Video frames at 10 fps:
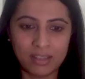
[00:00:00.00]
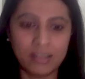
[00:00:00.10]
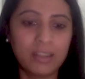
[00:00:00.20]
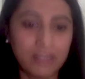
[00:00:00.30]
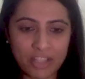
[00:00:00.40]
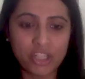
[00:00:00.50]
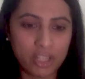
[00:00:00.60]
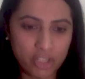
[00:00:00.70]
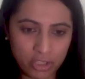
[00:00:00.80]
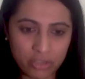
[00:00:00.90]

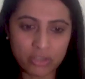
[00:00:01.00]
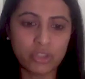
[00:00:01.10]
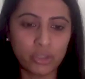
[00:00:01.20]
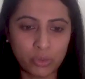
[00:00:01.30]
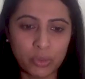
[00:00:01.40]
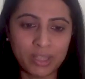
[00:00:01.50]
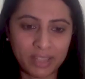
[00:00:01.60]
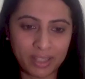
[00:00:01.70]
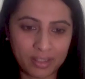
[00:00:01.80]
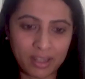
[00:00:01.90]
congratulations to you and the
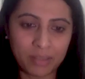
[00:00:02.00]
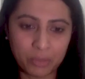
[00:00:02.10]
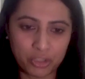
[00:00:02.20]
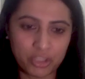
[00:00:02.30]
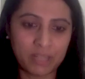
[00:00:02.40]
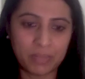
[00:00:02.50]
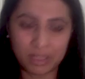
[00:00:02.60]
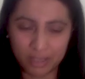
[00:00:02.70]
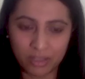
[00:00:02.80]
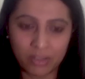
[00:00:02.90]
entire Bridge team. I
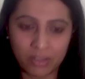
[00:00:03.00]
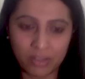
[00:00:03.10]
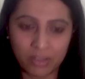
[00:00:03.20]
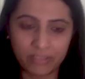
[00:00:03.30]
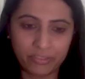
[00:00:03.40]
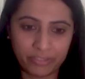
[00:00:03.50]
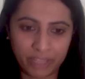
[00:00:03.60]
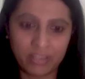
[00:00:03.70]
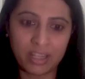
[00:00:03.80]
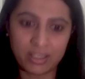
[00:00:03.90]
think you'll have done a
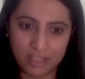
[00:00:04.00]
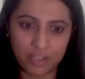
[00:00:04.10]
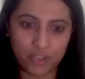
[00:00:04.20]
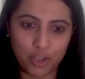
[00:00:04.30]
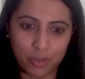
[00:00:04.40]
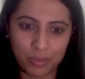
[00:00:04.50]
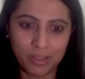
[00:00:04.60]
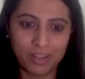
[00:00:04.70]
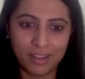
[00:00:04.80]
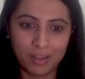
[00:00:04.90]
fantastic job,
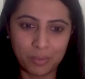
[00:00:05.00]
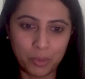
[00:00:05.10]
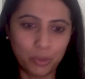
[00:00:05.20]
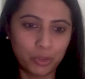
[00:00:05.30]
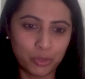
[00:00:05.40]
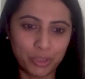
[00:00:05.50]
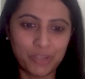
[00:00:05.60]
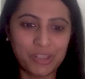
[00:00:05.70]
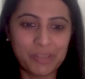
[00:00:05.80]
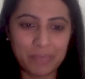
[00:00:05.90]
both through the
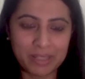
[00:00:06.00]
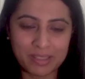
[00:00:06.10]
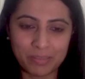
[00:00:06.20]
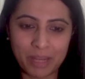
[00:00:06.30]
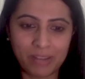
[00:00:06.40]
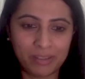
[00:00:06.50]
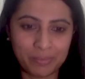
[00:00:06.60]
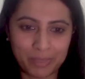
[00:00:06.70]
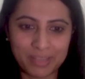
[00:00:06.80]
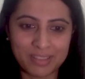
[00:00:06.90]
Olympics and
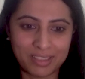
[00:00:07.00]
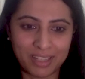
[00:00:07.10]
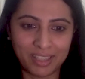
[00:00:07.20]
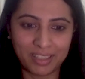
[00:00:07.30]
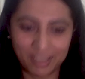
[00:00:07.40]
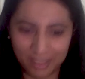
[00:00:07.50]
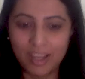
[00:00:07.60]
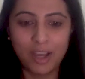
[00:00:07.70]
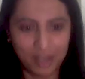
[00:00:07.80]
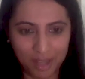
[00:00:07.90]
Paralympics. And
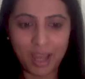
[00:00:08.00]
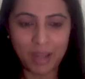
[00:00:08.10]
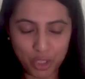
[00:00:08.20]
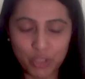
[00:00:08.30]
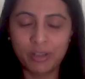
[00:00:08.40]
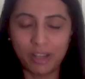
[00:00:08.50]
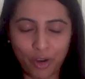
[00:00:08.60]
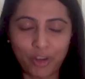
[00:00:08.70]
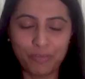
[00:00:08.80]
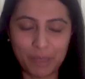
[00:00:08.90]
I'm sure a
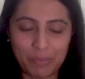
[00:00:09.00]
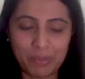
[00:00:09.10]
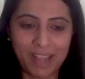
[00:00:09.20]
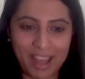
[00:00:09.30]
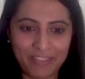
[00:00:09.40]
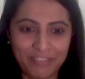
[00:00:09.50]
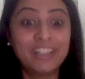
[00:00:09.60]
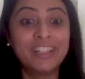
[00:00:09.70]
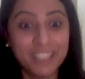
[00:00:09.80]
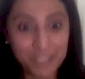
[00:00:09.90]
lot of people have
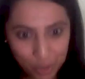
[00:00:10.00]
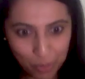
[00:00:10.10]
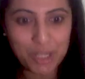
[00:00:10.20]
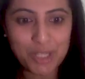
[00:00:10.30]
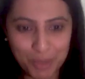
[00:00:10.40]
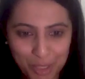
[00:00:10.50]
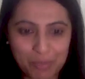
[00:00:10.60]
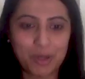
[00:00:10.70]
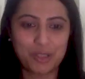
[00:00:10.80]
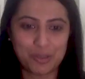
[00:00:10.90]
learned so much more
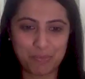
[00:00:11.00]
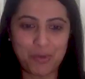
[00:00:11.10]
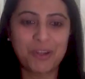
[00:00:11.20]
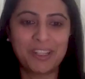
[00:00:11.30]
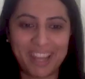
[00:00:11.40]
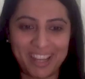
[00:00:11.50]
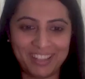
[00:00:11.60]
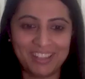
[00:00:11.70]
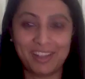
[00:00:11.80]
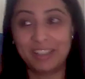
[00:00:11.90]
about sport
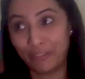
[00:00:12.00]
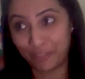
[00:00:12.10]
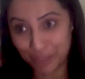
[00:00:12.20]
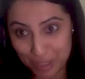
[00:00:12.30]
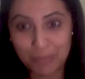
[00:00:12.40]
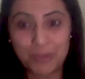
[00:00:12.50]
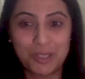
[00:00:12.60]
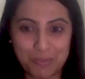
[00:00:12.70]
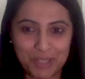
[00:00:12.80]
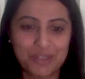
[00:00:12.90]
and different sports
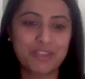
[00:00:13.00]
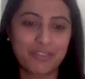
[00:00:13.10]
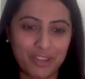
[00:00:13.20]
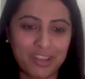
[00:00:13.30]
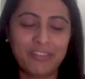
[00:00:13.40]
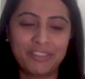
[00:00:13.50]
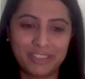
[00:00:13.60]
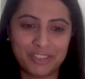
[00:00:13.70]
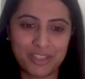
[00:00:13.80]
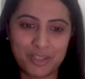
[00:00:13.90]
because of your
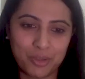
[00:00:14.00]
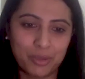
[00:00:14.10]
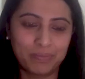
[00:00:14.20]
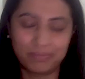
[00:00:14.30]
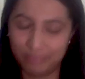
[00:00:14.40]
coverage. So